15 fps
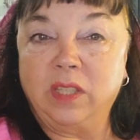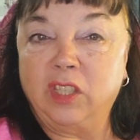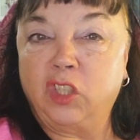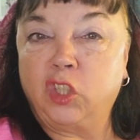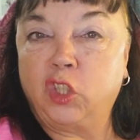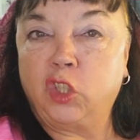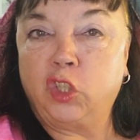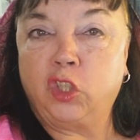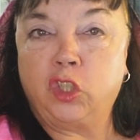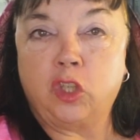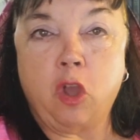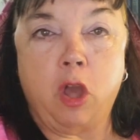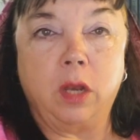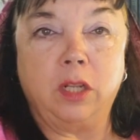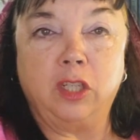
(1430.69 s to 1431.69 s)

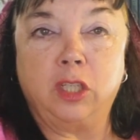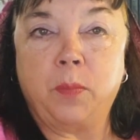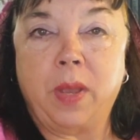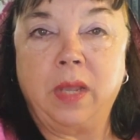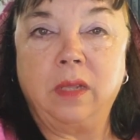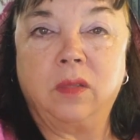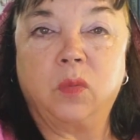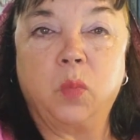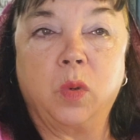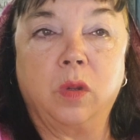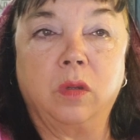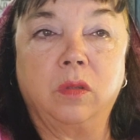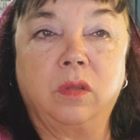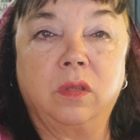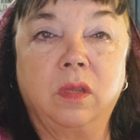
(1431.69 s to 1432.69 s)
astonished by his
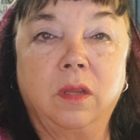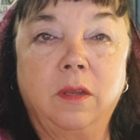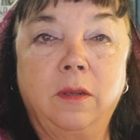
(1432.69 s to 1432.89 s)
words.